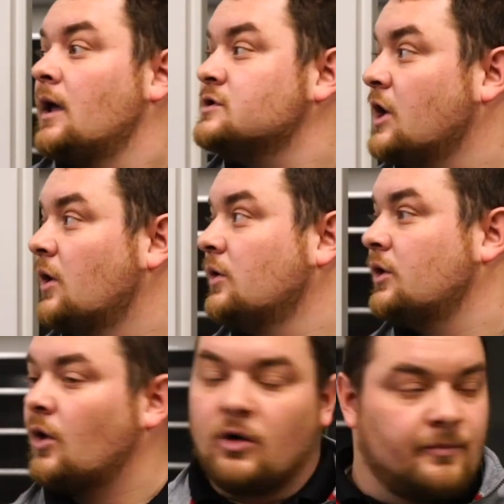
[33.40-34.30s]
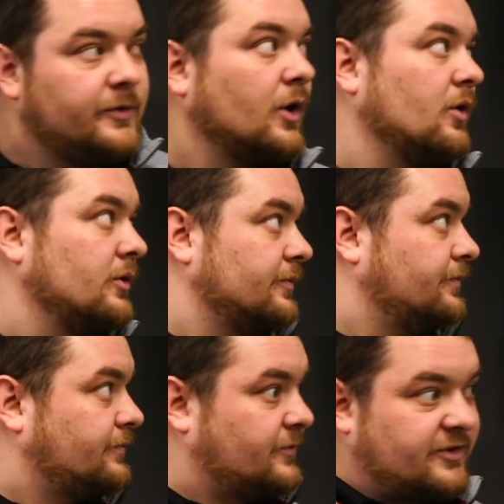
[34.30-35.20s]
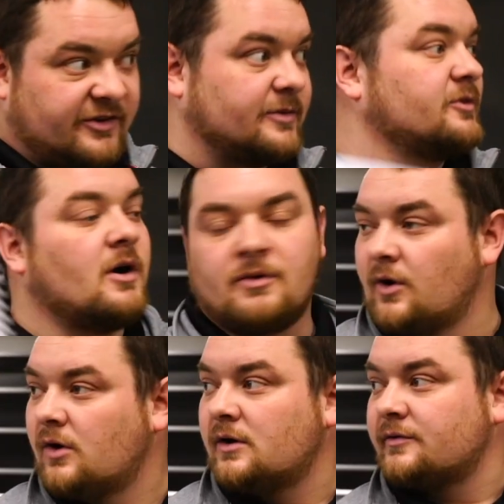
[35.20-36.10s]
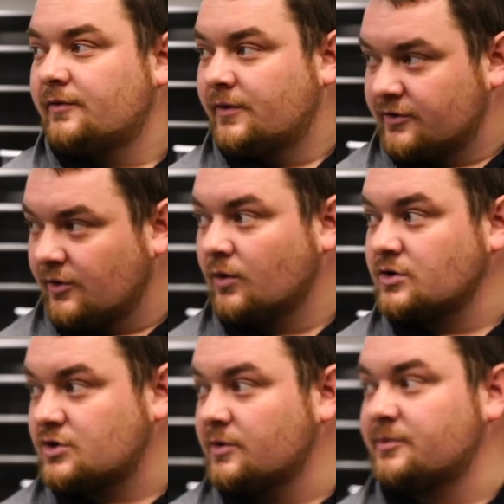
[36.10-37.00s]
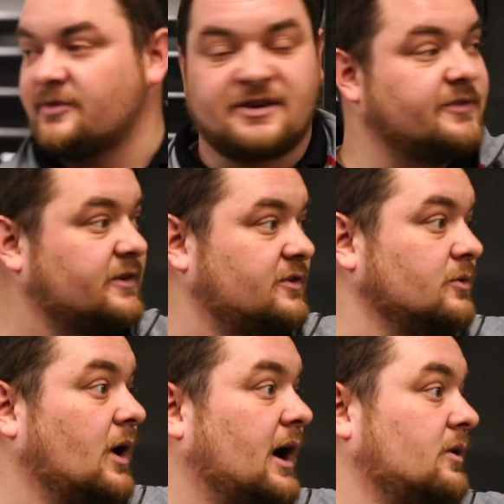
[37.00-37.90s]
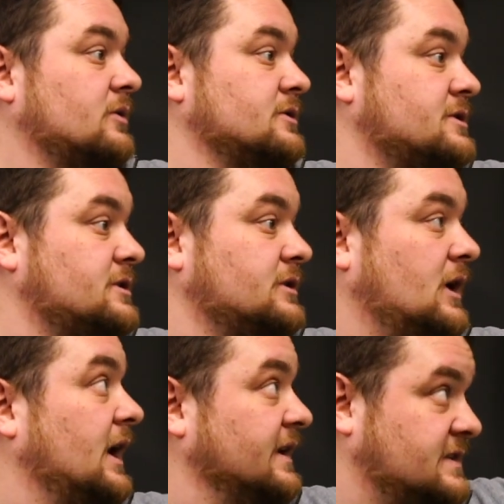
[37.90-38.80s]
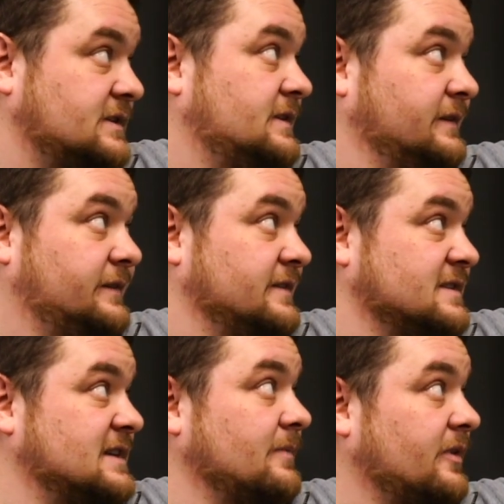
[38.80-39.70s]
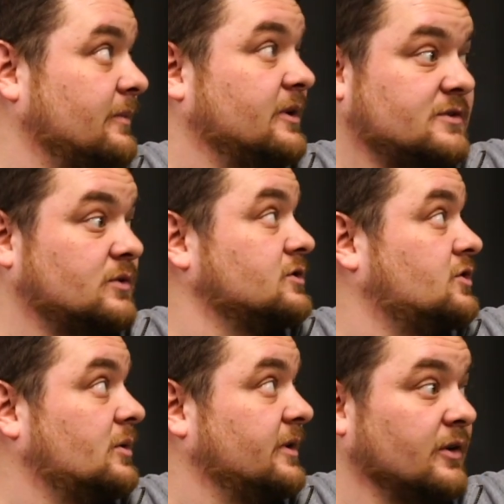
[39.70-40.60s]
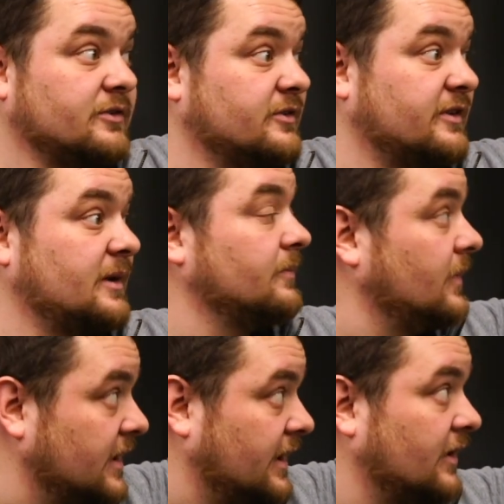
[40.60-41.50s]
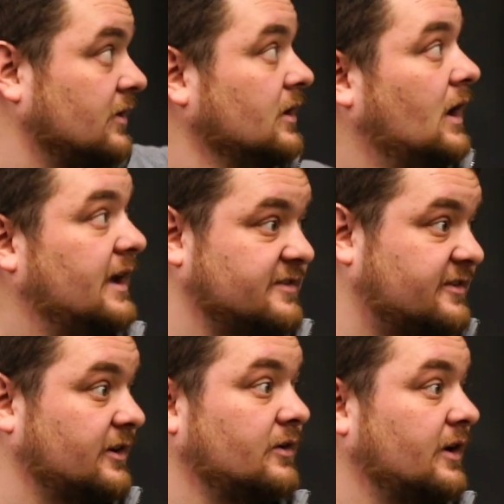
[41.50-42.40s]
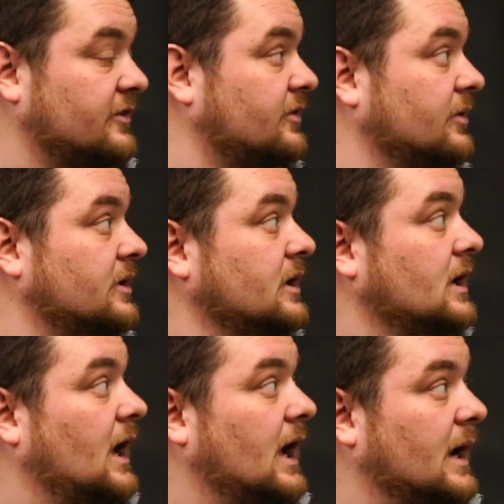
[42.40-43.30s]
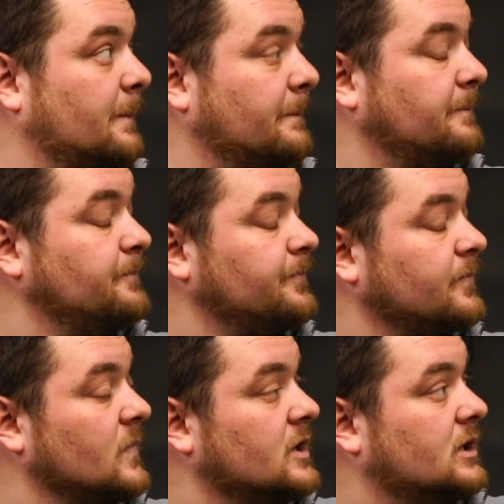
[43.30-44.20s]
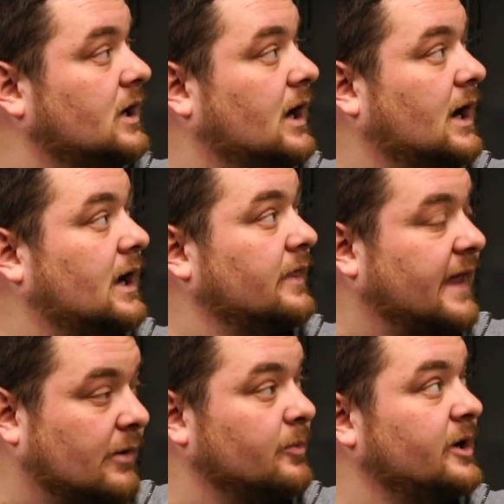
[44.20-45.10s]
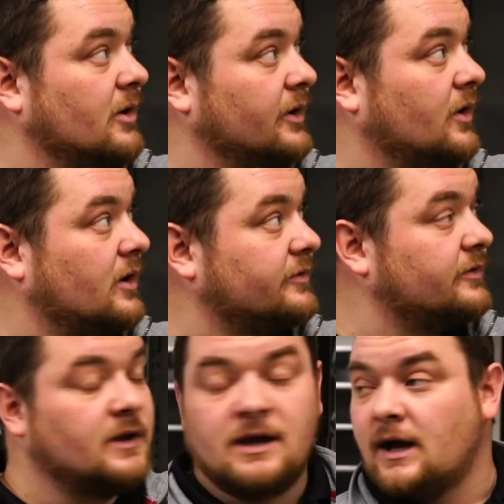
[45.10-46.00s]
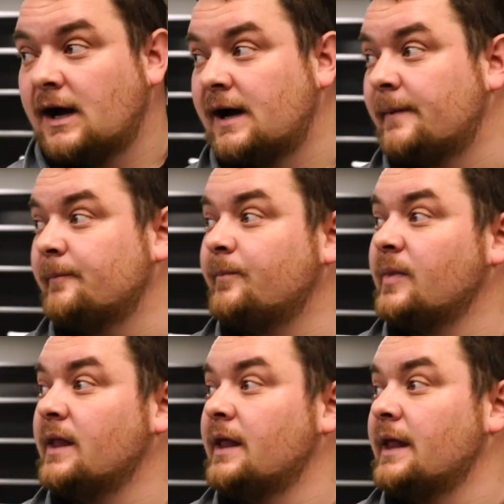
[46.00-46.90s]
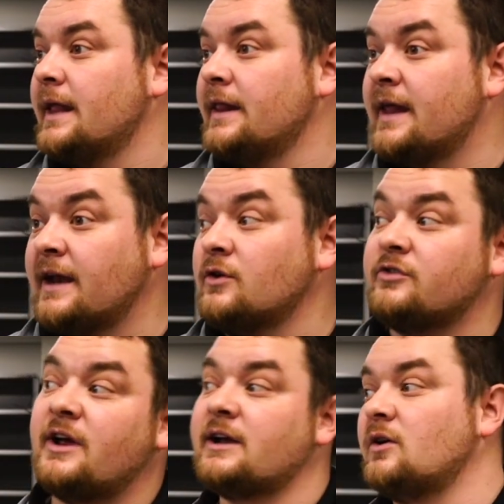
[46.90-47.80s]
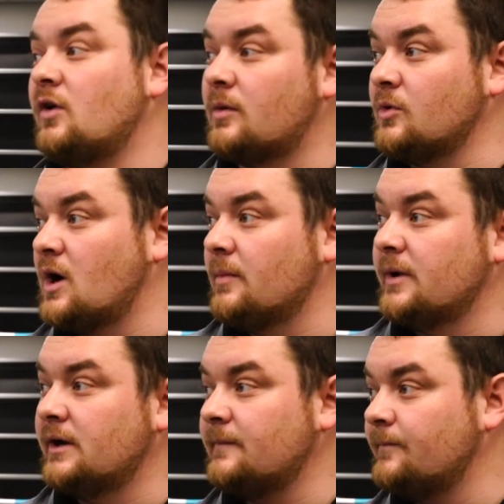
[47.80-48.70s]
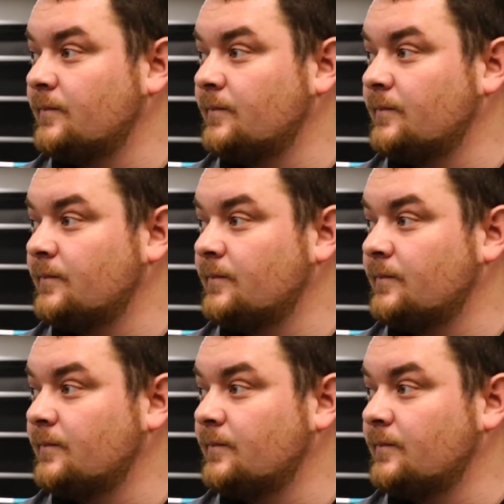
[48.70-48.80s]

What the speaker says: So your whole system's going off. There's a horn strobe specific to ours. It's the same thing, but it's a horn strobe. It looks the same in there. Has a sticker next to it. That will be going off. Then your second alarm will come in.